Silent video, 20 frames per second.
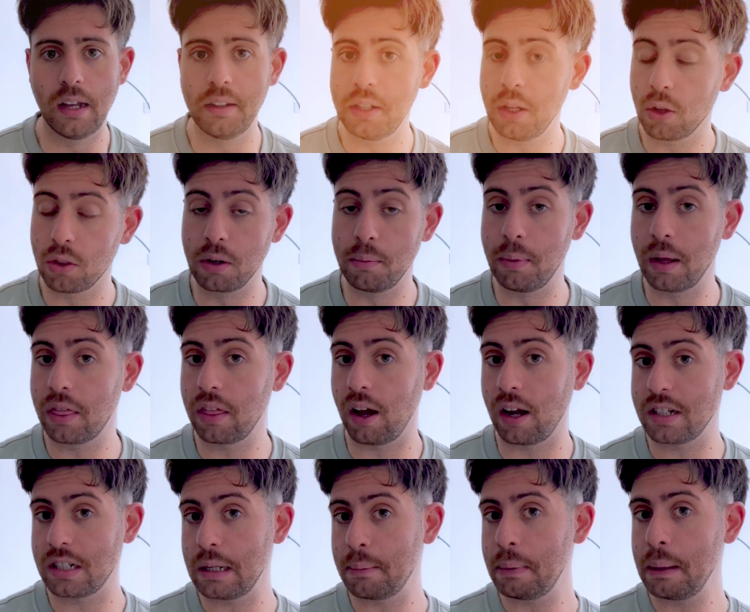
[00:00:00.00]
And the other myth I
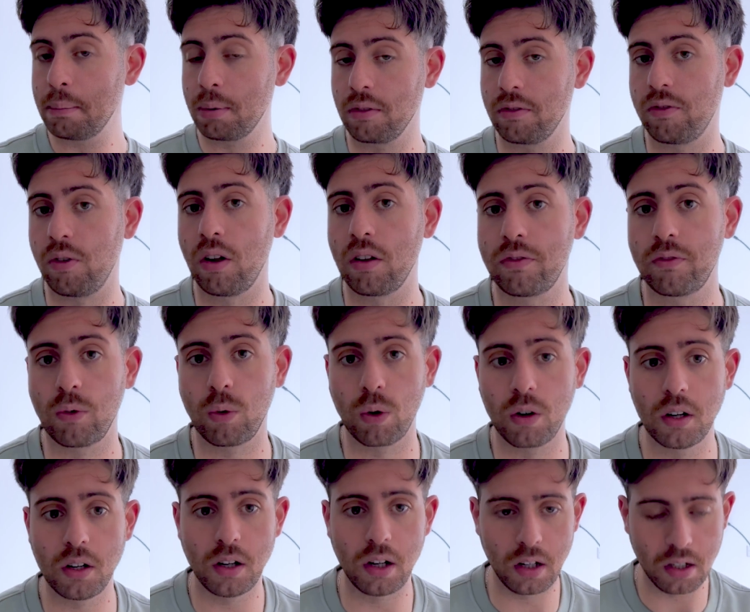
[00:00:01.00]
see people fall
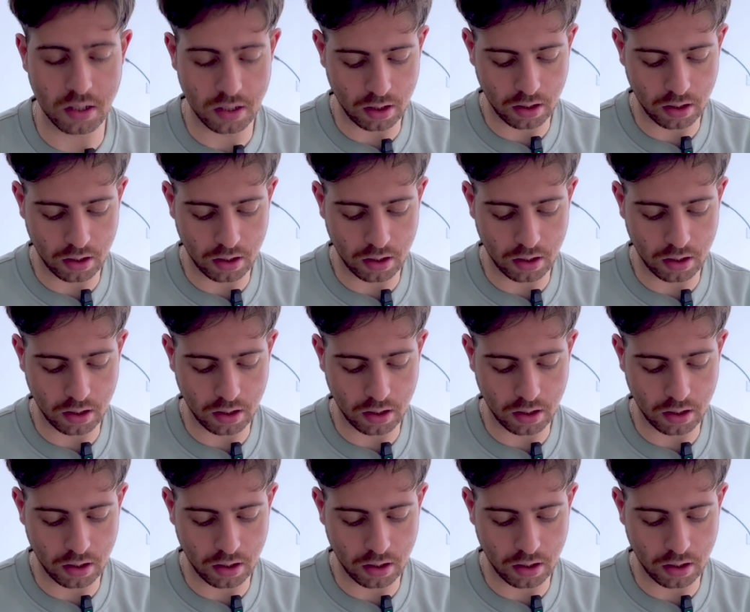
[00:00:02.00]
for is